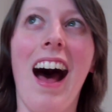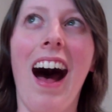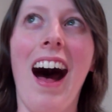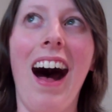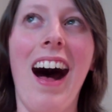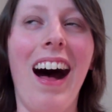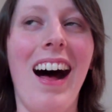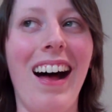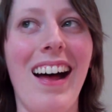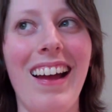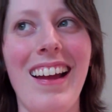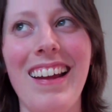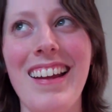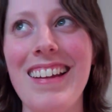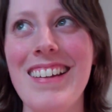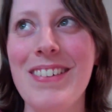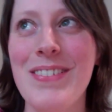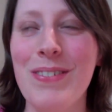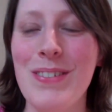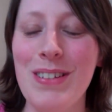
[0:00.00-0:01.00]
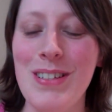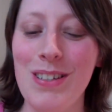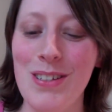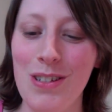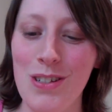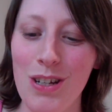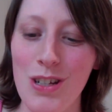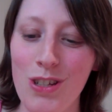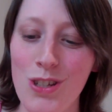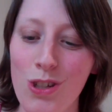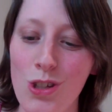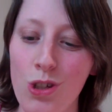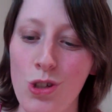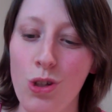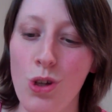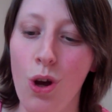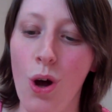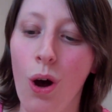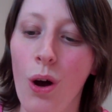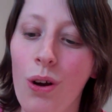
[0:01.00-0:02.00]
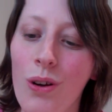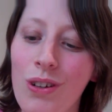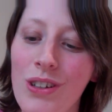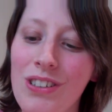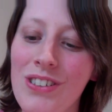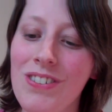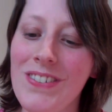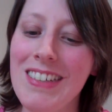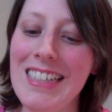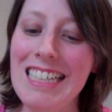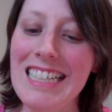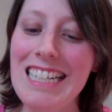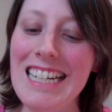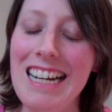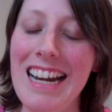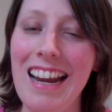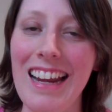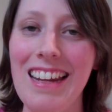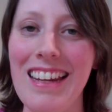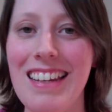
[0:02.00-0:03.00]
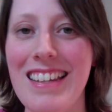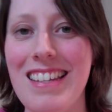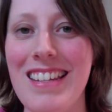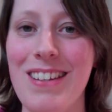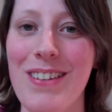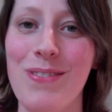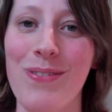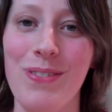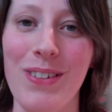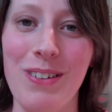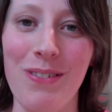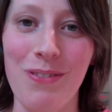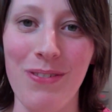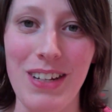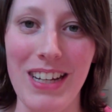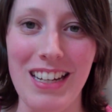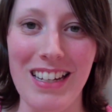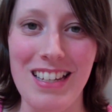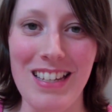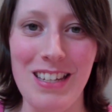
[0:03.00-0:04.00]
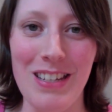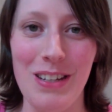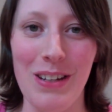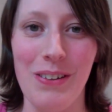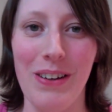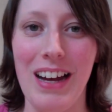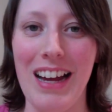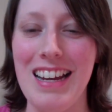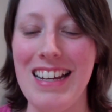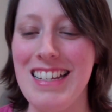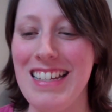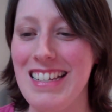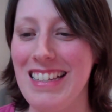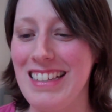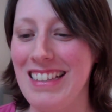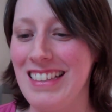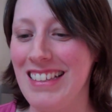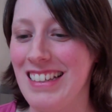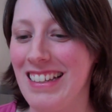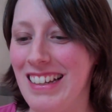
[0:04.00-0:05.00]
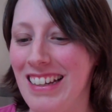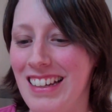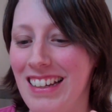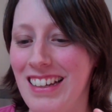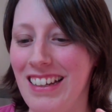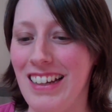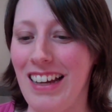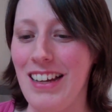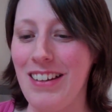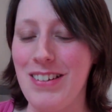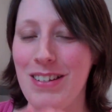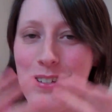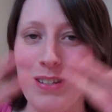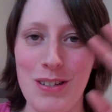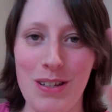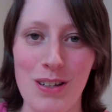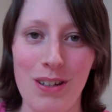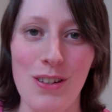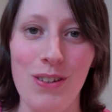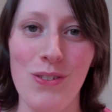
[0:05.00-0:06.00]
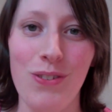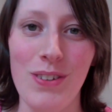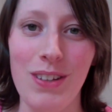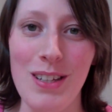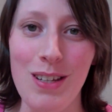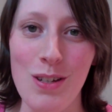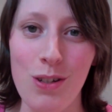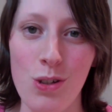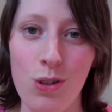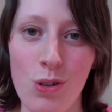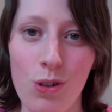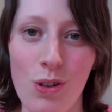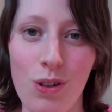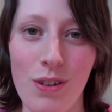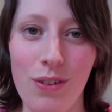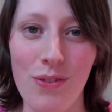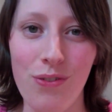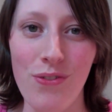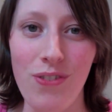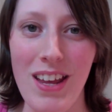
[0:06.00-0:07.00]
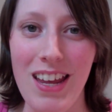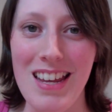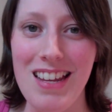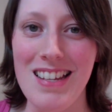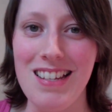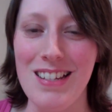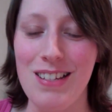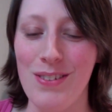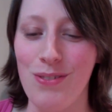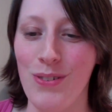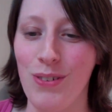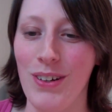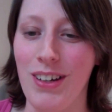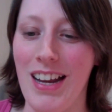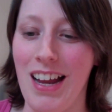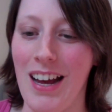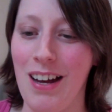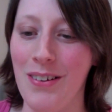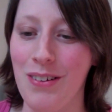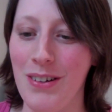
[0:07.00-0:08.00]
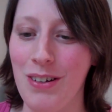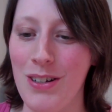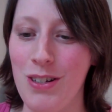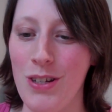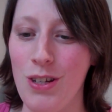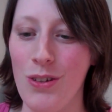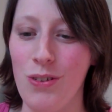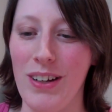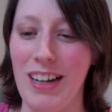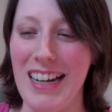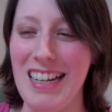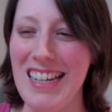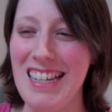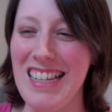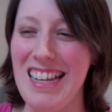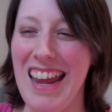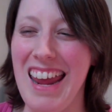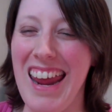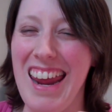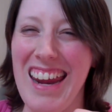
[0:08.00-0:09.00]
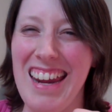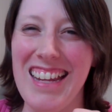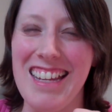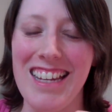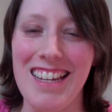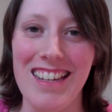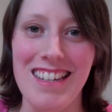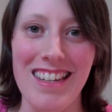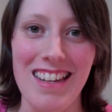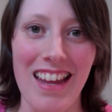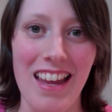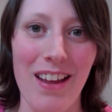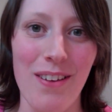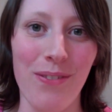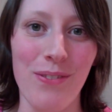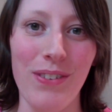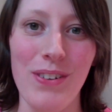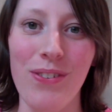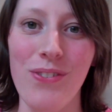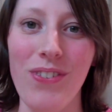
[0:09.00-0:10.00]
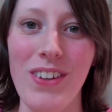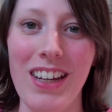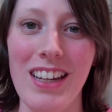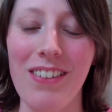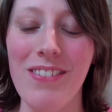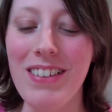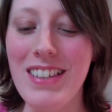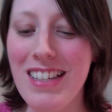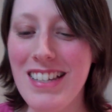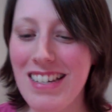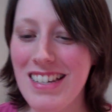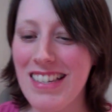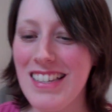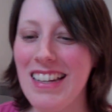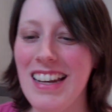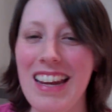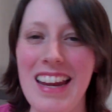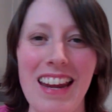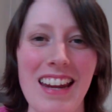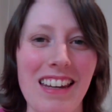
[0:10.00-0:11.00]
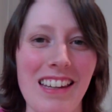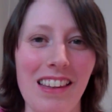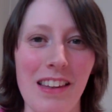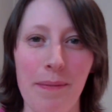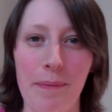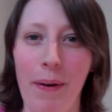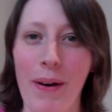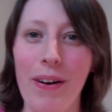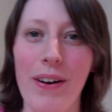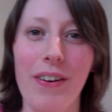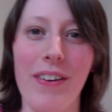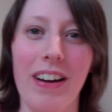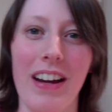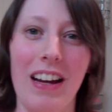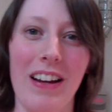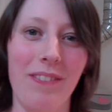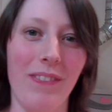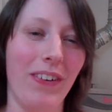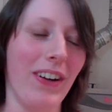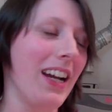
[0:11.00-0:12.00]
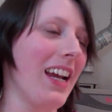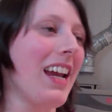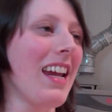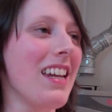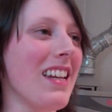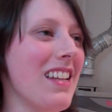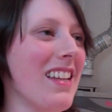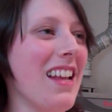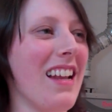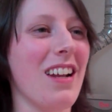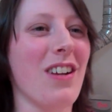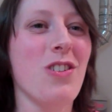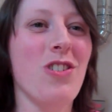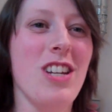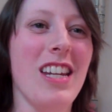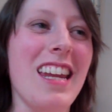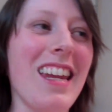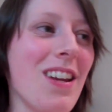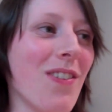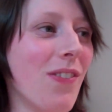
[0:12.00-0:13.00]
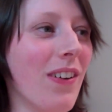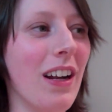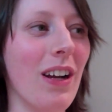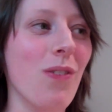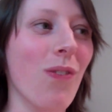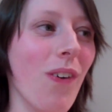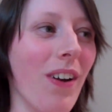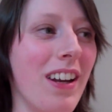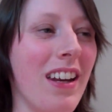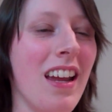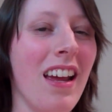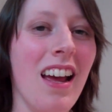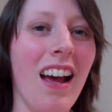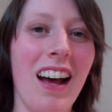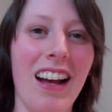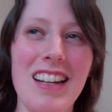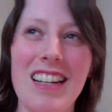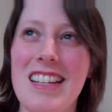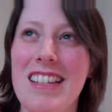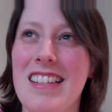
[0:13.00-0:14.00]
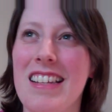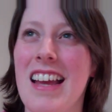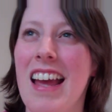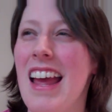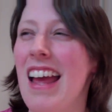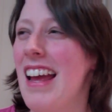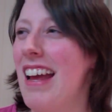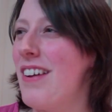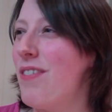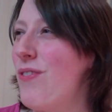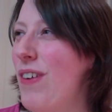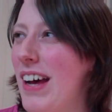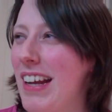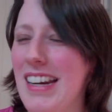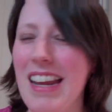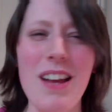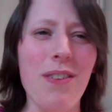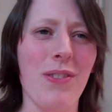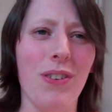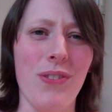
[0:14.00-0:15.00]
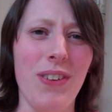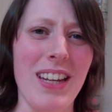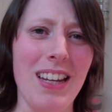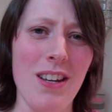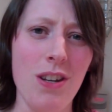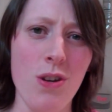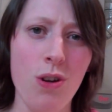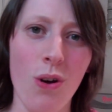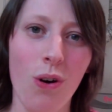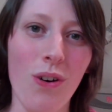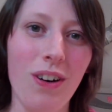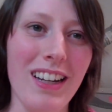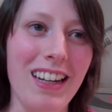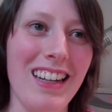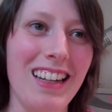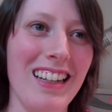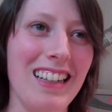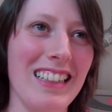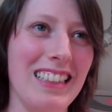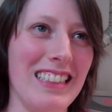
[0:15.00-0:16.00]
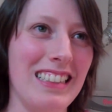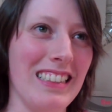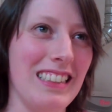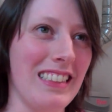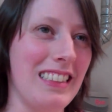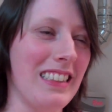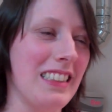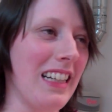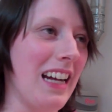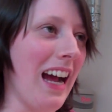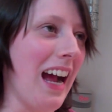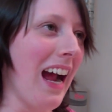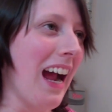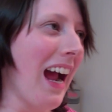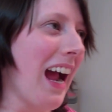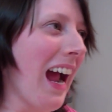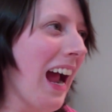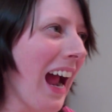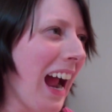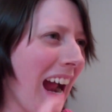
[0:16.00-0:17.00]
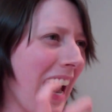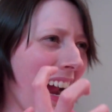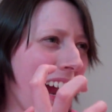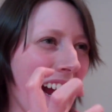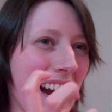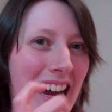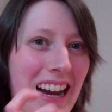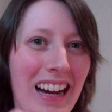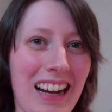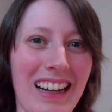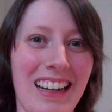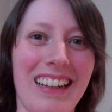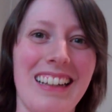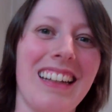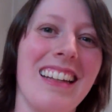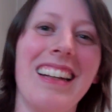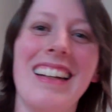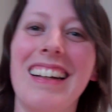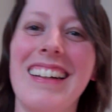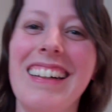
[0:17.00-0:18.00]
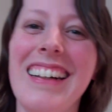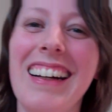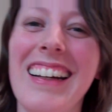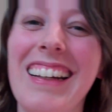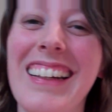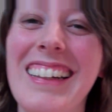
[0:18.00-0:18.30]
I was just so negative in week 2. I just go through these short phases for an hour or two where I just hated everything. It wasn't just that I hated the program or I hated that I couldn't eat what I want. I just found everything annoying and just, you know?